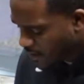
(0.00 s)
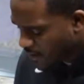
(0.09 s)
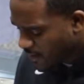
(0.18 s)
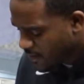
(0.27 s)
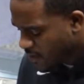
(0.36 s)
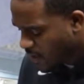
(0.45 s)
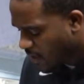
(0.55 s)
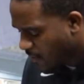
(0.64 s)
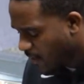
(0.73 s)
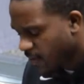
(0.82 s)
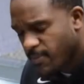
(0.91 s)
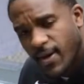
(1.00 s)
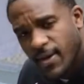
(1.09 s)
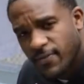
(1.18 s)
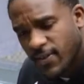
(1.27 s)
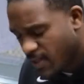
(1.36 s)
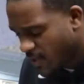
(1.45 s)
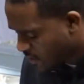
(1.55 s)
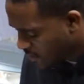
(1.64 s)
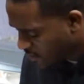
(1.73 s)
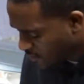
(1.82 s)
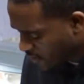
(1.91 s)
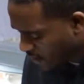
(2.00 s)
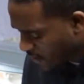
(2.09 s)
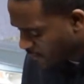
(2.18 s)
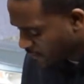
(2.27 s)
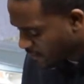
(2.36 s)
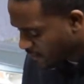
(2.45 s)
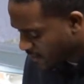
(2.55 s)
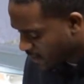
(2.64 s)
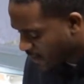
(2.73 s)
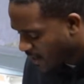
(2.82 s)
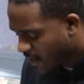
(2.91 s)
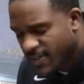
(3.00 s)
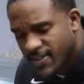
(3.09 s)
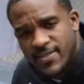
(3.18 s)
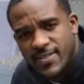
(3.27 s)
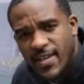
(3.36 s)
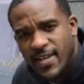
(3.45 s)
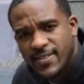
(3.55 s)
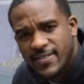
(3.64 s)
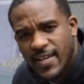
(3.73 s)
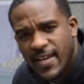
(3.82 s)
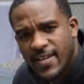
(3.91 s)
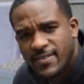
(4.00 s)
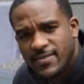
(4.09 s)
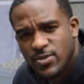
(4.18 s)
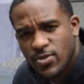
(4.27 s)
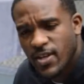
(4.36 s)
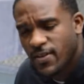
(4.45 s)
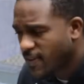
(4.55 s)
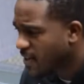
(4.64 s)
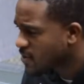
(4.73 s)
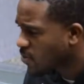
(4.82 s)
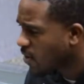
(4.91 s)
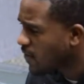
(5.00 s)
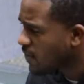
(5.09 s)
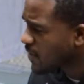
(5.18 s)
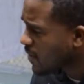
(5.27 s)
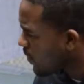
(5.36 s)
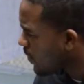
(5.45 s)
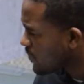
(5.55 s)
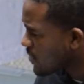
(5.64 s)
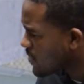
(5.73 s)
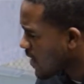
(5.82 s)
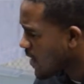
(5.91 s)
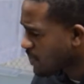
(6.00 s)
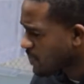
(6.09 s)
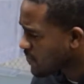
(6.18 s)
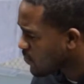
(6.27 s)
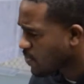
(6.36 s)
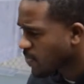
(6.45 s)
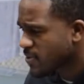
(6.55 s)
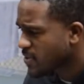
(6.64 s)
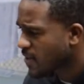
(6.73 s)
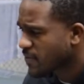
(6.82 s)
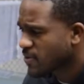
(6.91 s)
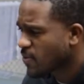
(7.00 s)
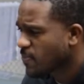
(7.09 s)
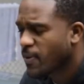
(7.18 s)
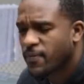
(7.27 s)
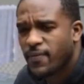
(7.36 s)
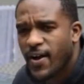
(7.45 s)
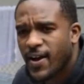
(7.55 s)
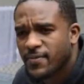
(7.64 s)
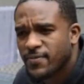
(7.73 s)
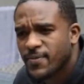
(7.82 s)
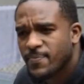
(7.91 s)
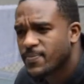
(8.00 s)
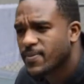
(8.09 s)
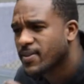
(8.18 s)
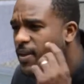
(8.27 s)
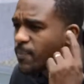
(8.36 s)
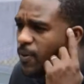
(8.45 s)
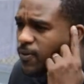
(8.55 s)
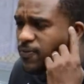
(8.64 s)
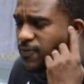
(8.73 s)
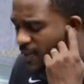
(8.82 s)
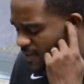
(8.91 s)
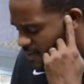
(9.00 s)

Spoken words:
Let's talk about the modification. We have Tane Street Advance coilover. They're both the same, 3.7, 3.5. They both fit.